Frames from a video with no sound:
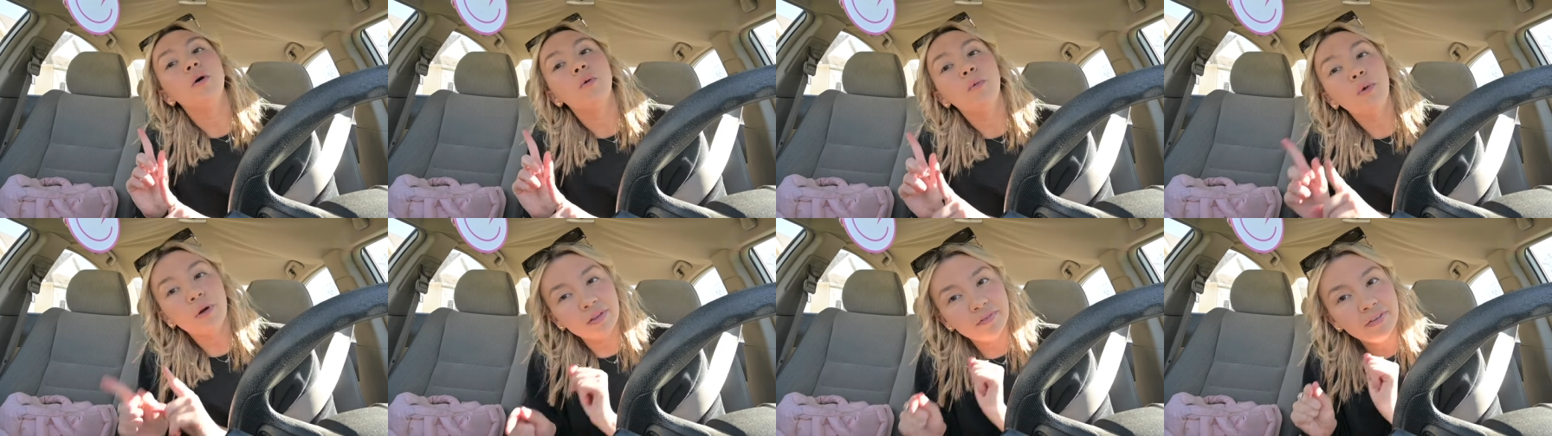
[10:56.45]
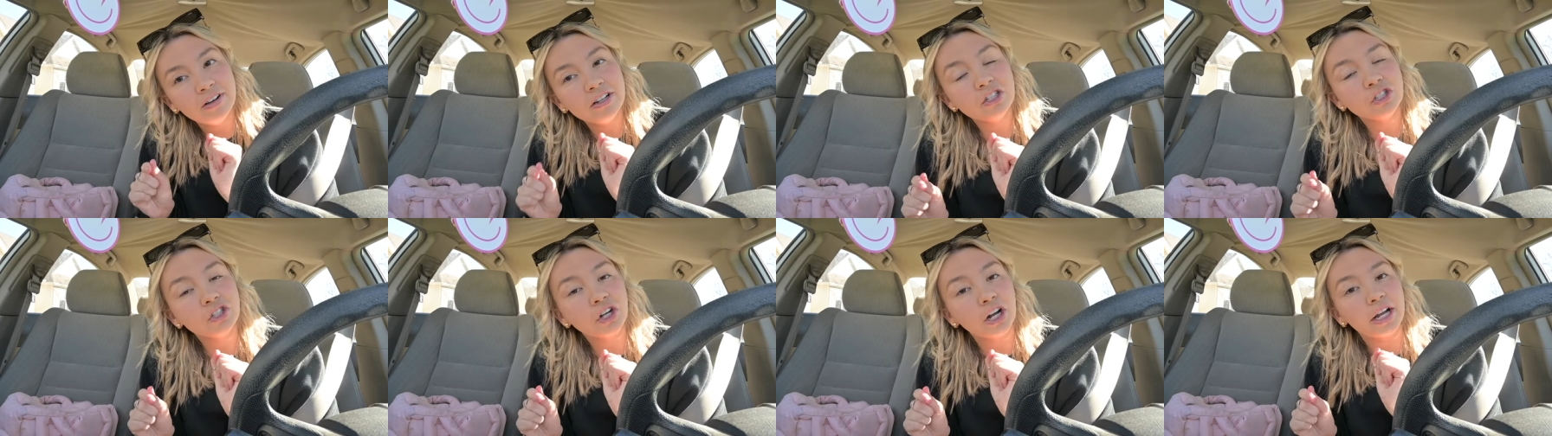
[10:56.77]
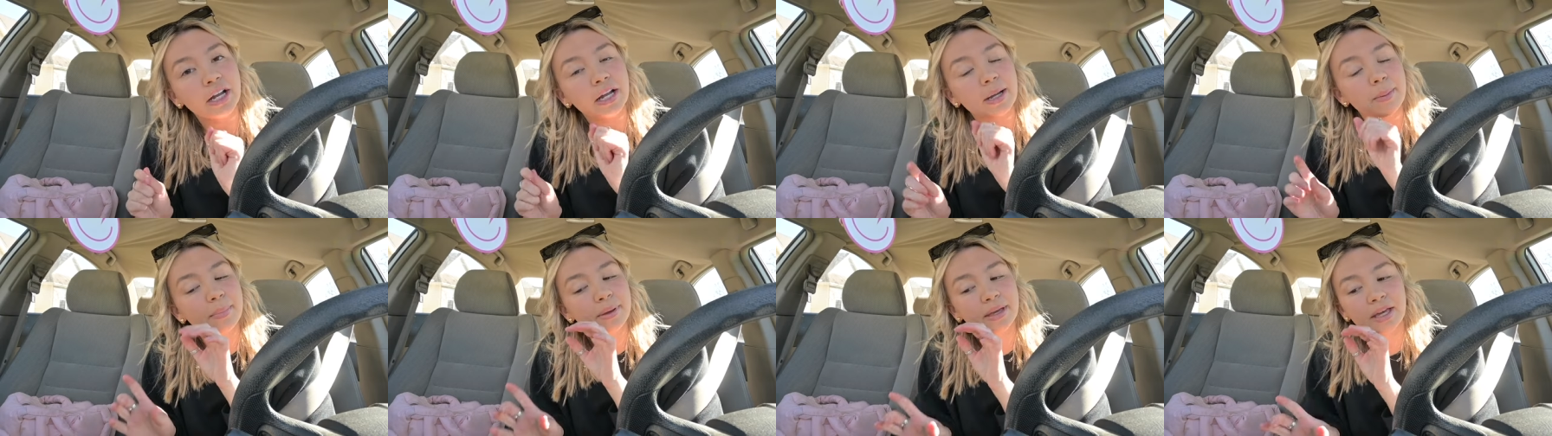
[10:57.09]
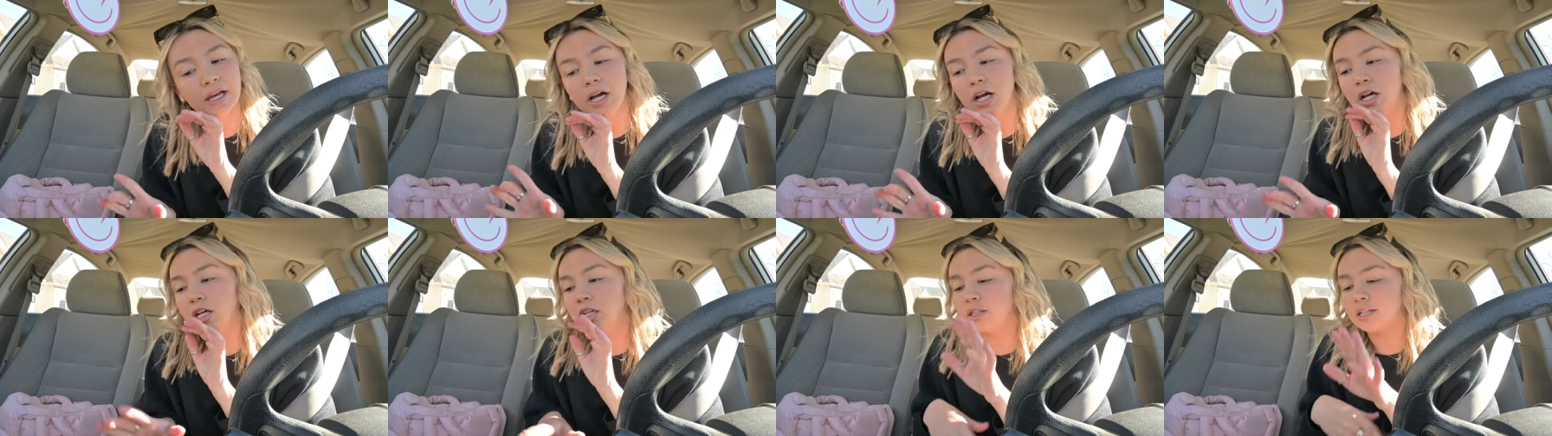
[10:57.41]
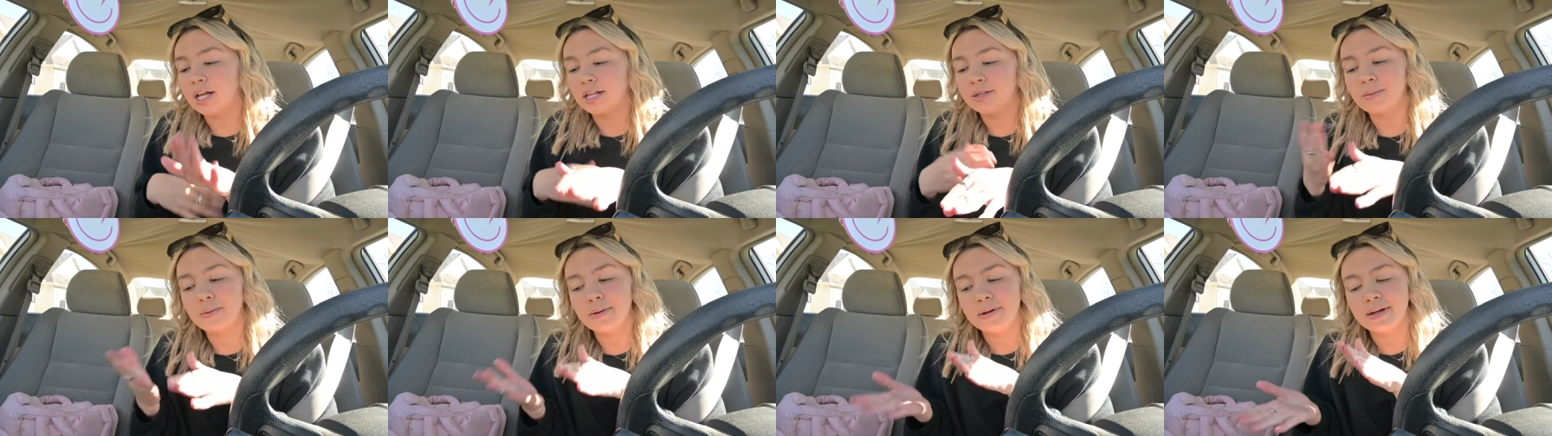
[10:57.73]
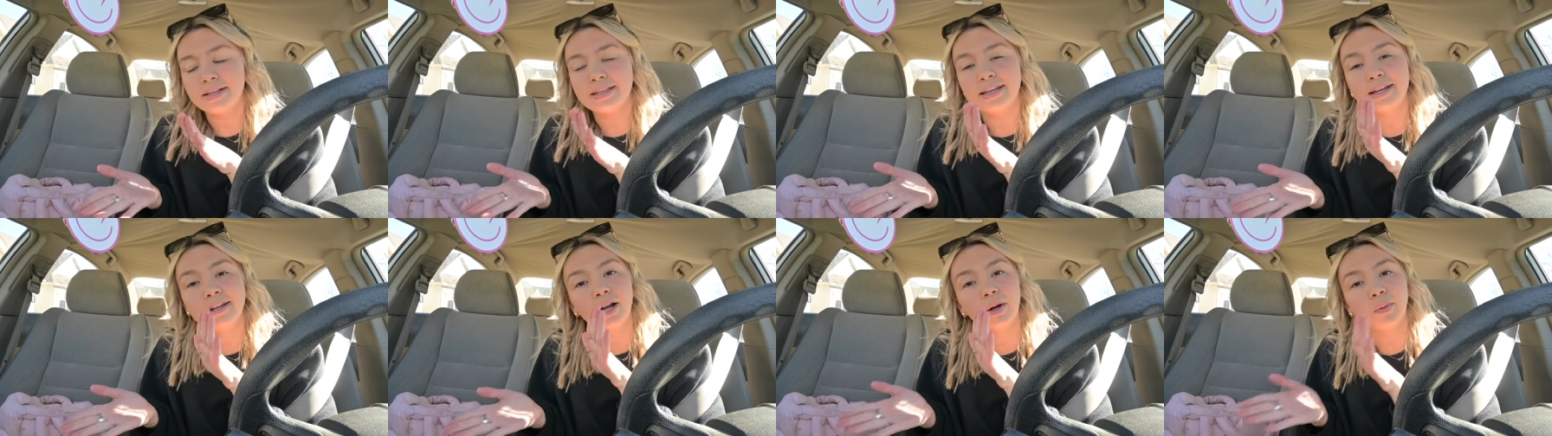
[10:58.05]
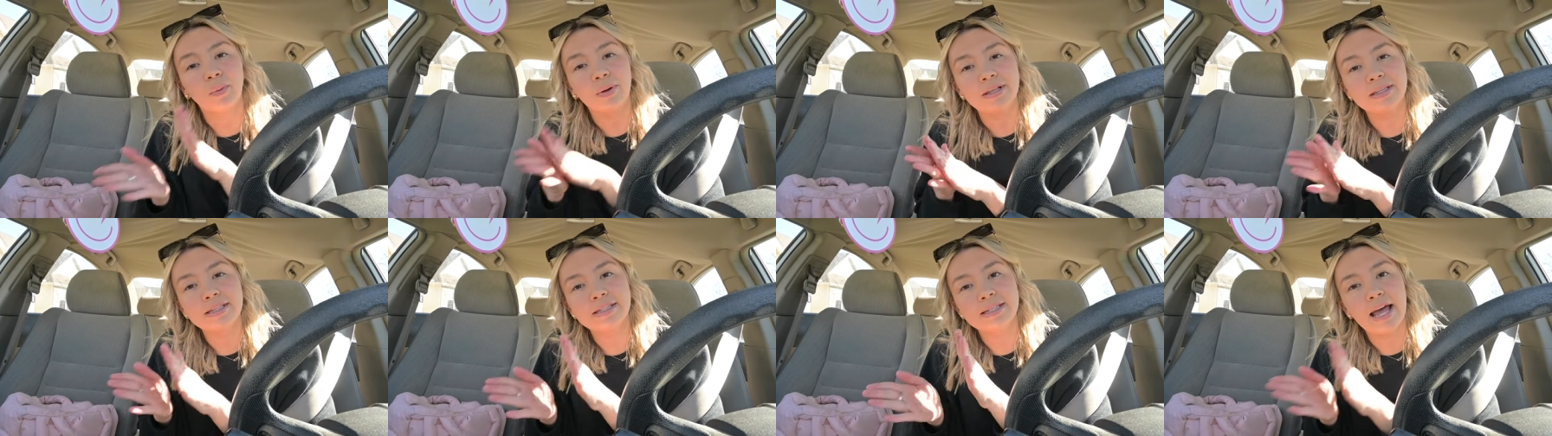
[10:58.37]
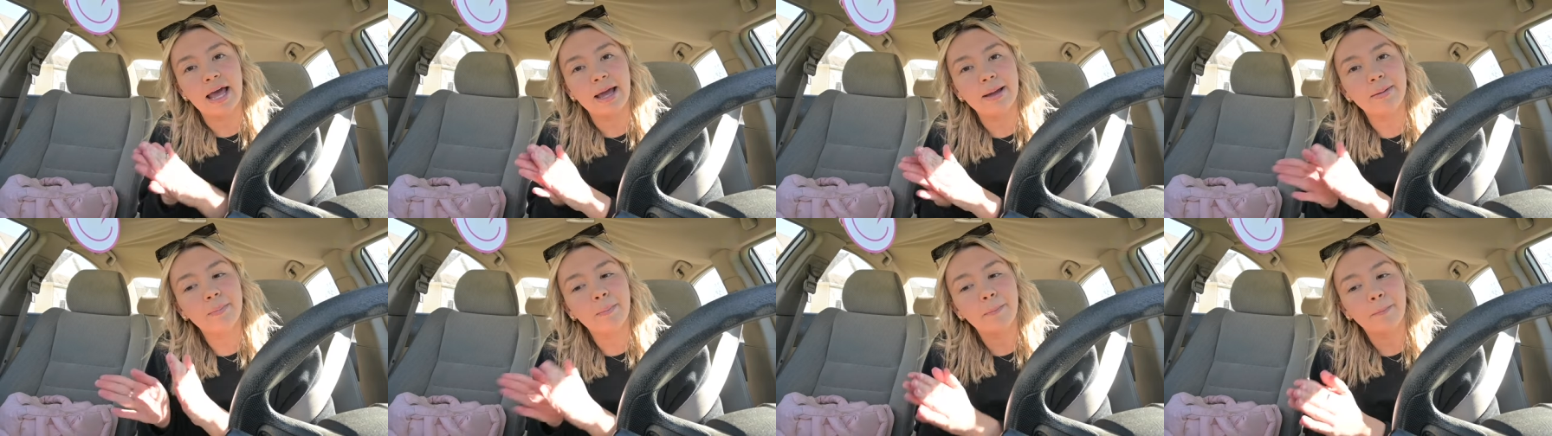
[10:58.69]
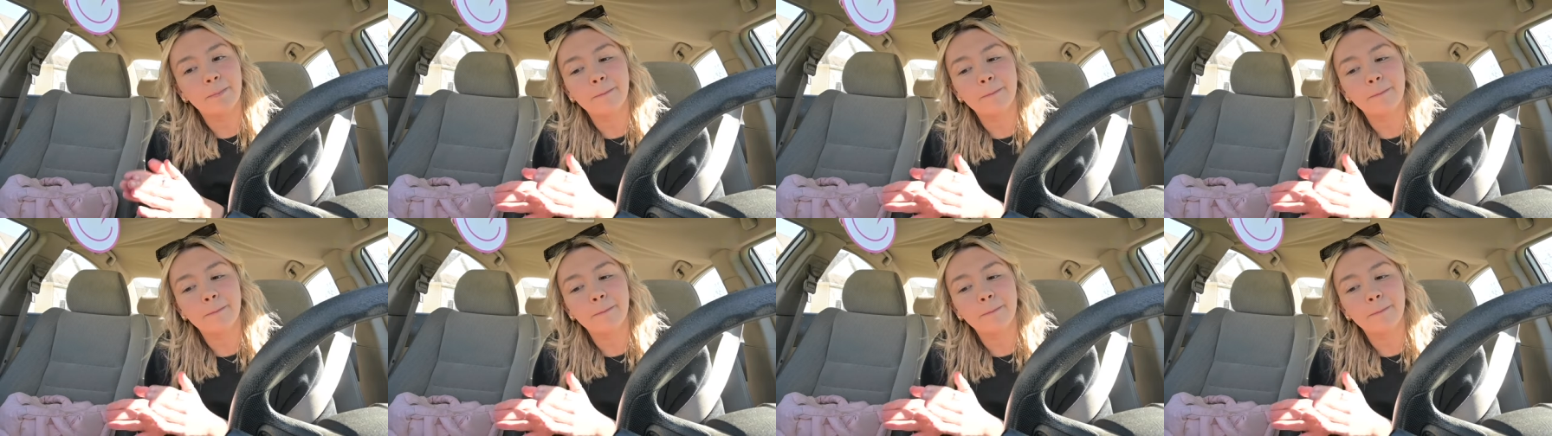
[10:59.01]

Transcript: with a fun drink because that's what we need to get our Wednesday